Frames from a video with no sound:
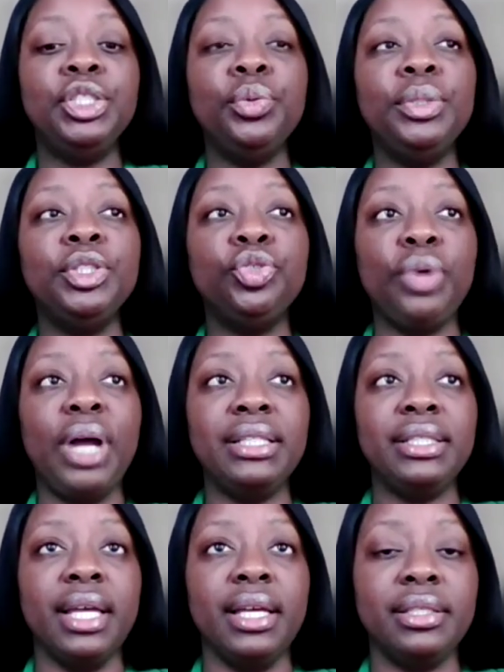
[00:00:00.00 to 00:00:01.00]
And to
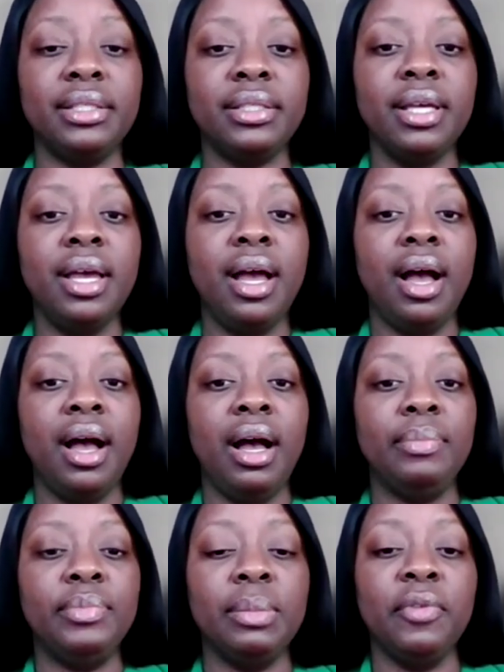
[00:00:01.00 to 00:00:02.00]
address this,
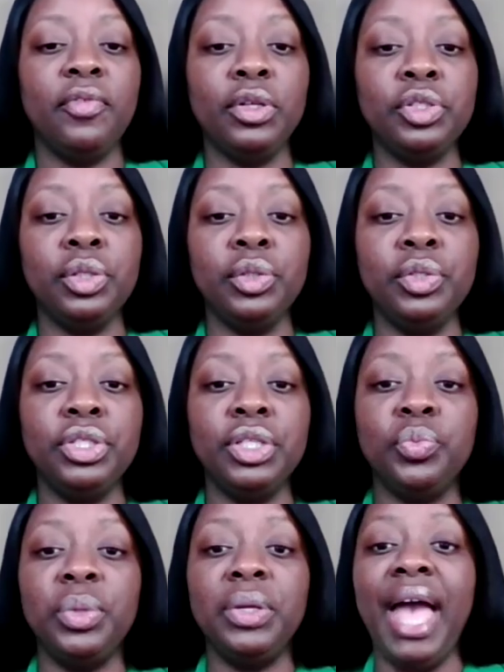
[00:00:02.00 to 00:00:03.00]
some of our
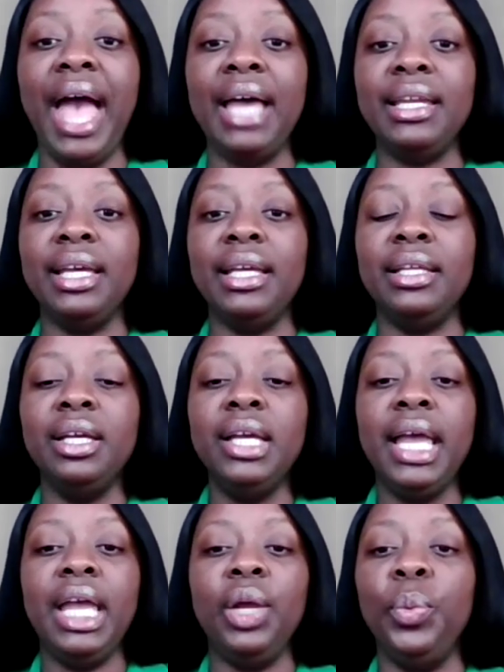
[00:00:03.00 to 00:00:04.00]
solutions, we've added
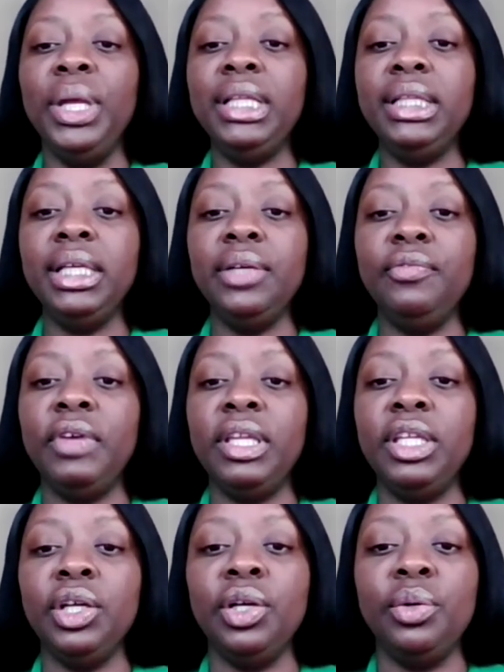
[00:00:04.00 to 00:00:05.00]
a weekly
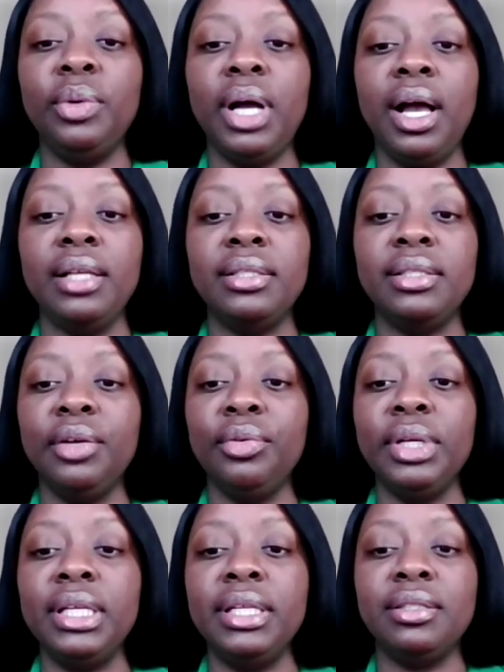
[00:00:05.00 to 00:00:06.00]
video
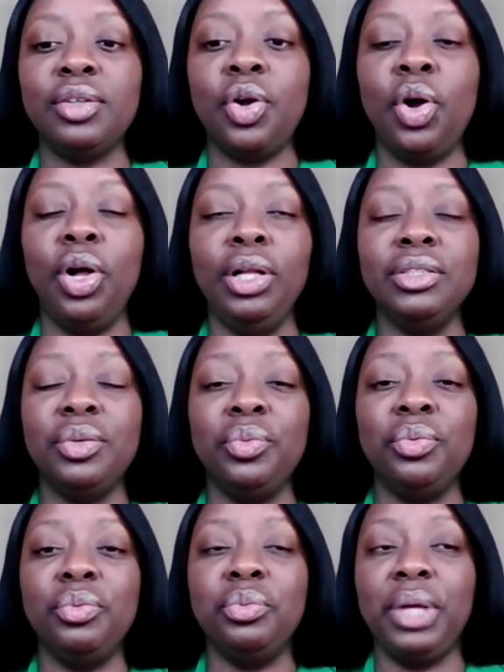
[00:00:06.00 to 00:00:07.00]
series called
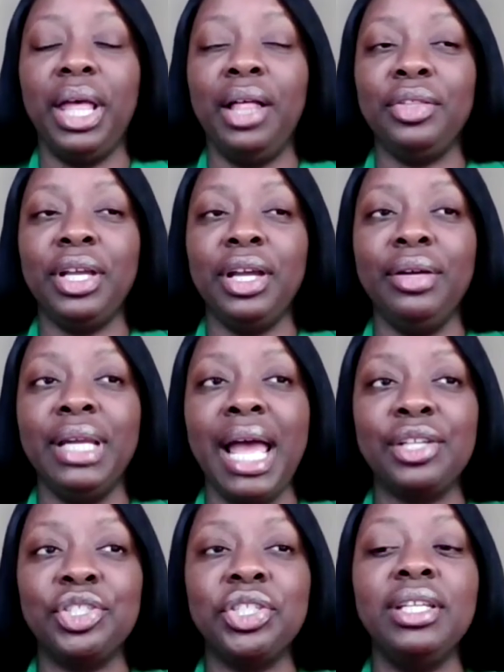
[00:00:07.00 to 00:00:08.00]
Healthcare in
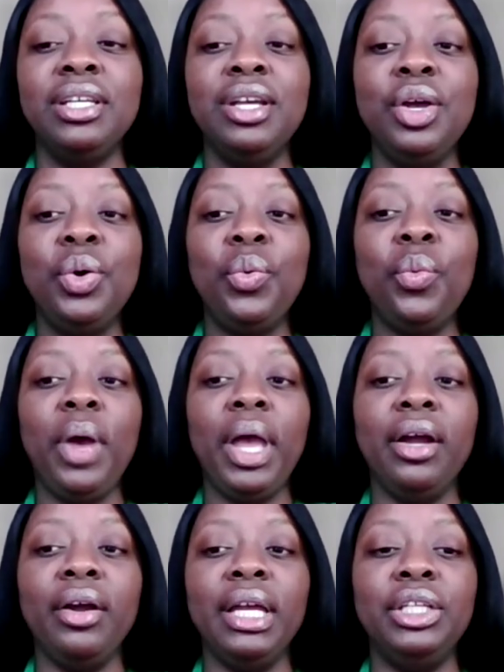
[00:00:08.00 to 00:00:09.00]
Action,
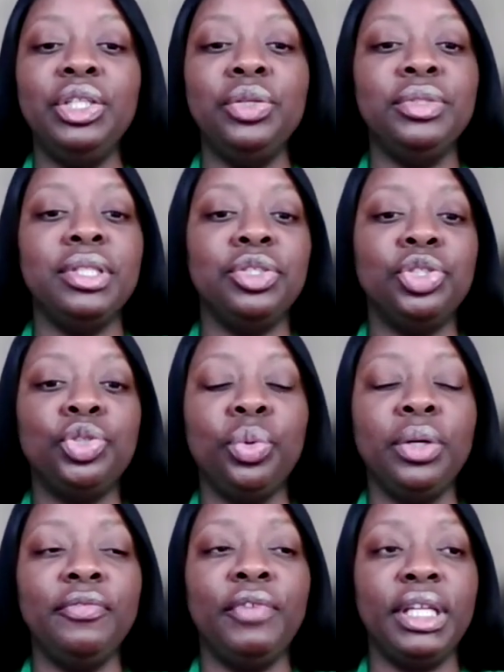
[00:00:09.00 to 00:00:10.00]
where it uses
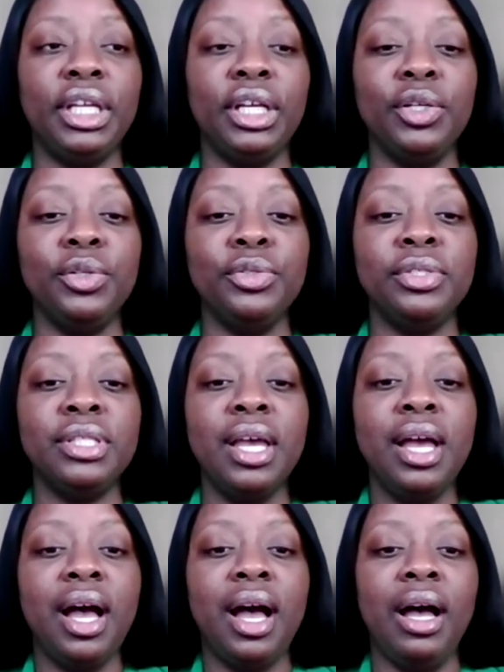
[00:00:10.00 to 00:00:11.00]
short videos
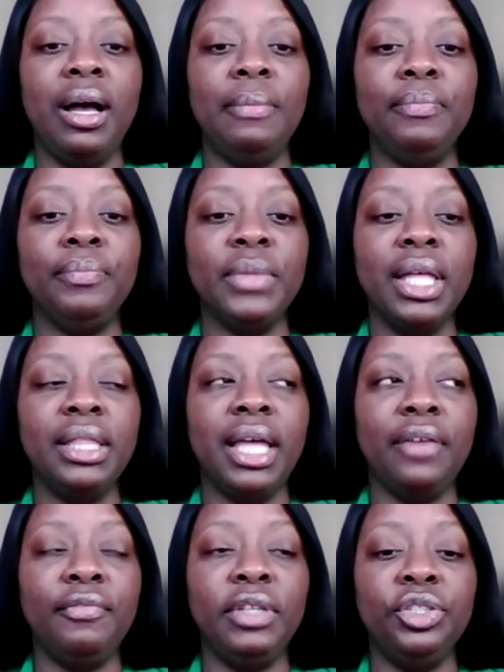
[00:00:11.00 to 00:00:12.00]

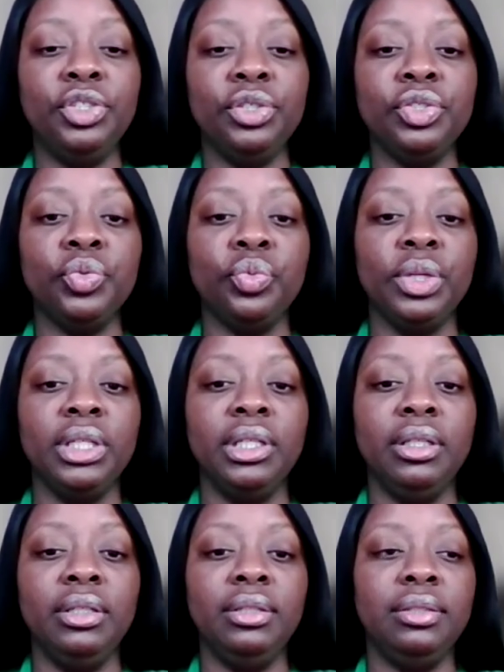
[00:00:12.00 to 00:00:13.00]
that features
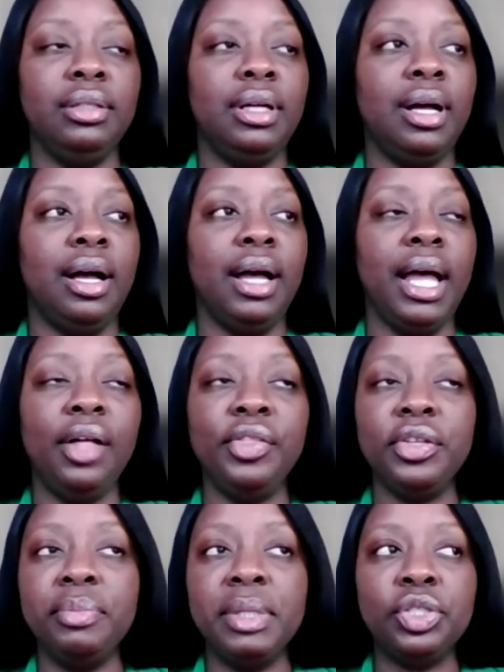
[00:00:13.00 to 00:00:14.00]
real
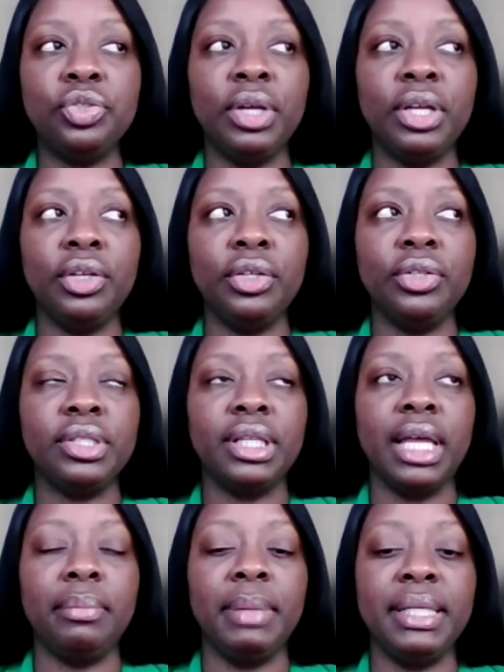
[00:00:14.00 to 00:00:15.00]
health administrators
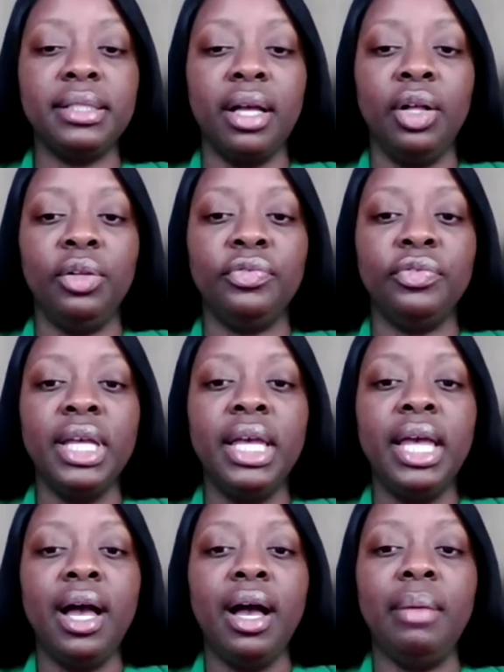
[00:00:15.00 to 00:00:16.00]
like myself,
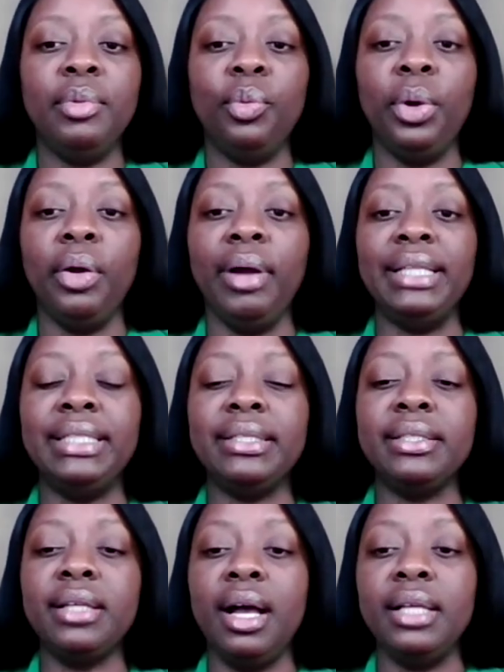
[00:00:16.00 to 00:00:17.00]
where I
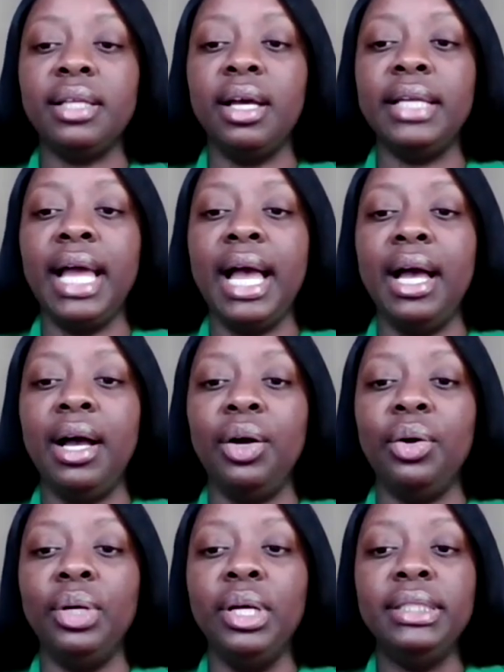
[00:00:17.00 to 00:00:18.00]
discuss on
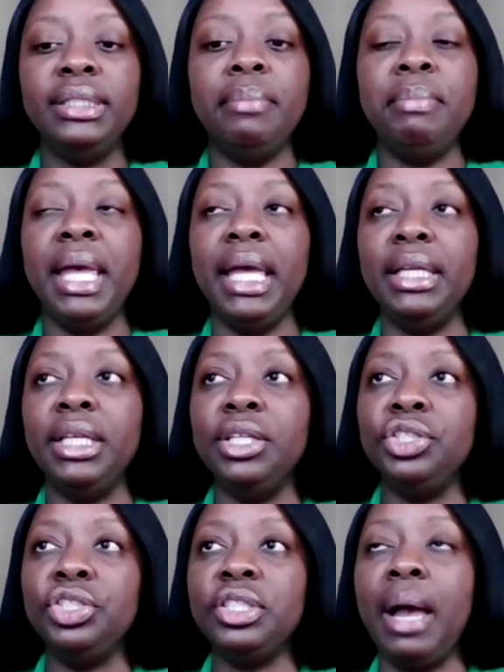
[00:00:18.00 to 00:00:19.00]
how to
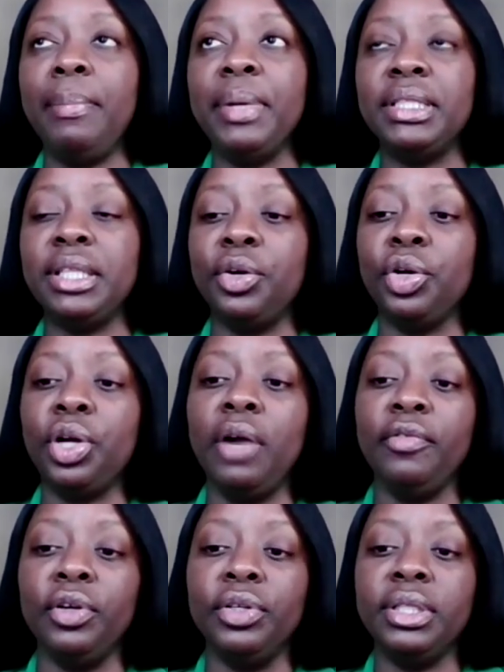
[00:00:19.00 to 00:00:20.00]
manage topics that are
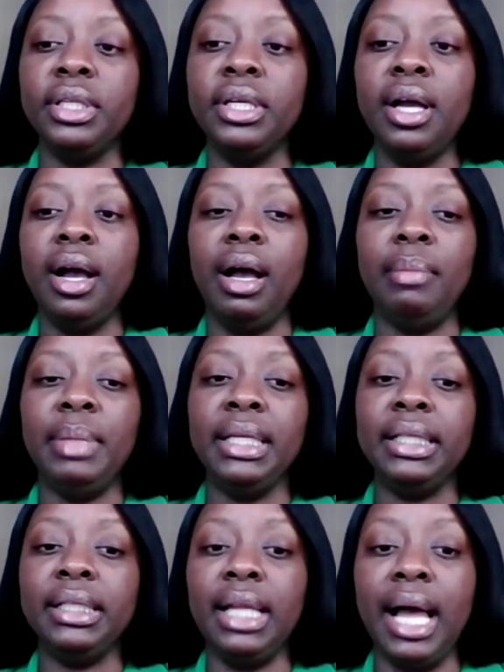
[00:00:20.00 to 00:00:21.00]
covered
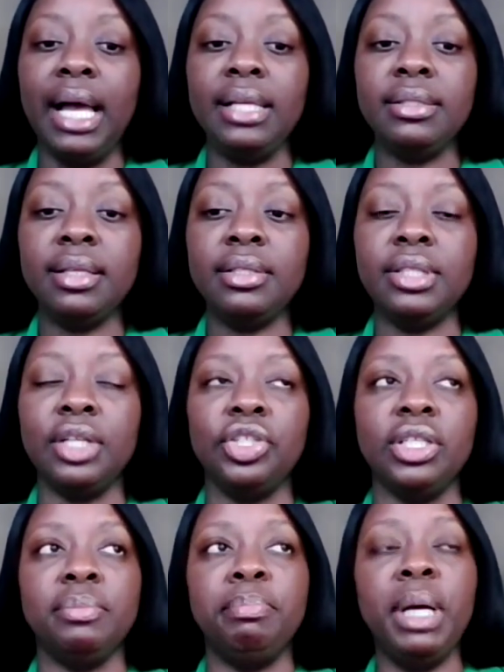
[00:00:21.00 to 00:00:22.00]
in class,
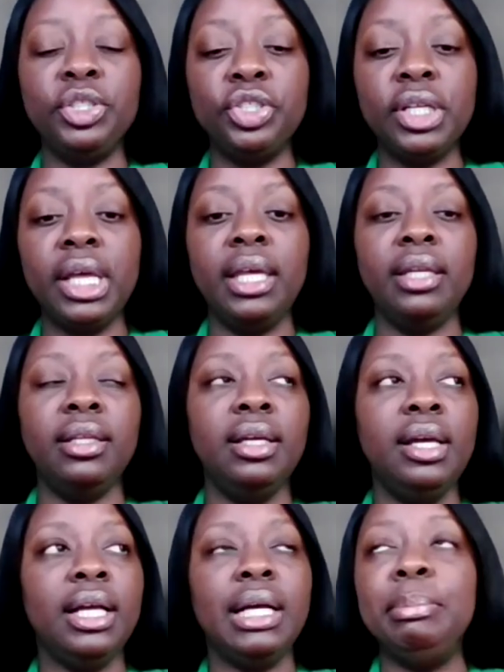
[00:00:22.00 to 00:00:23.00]
such as budgeting,
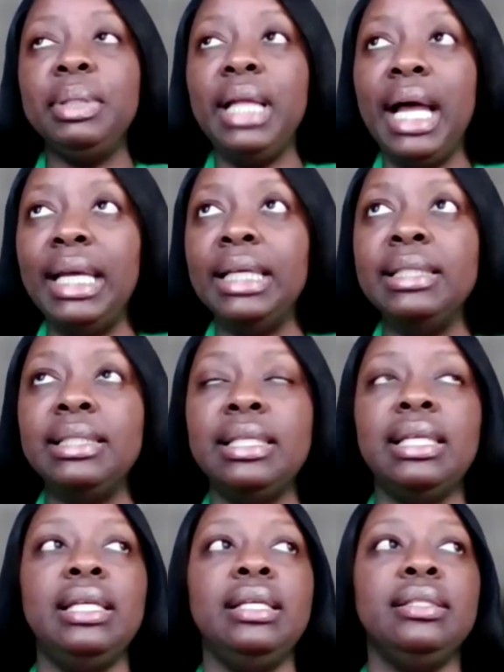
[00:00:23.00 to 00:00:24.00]

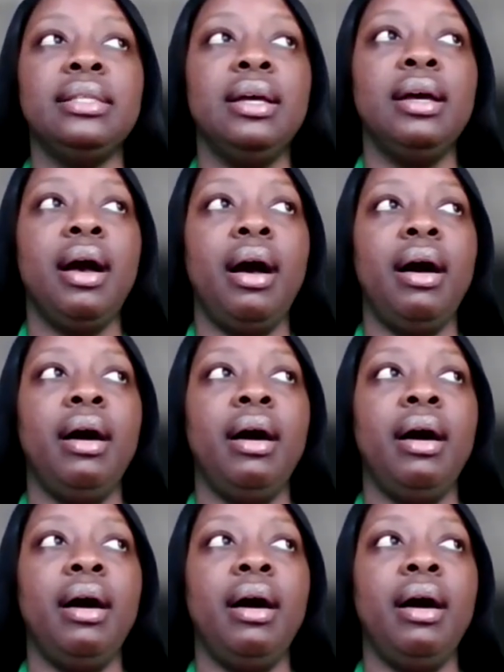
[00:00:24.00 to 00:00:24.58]
compliances,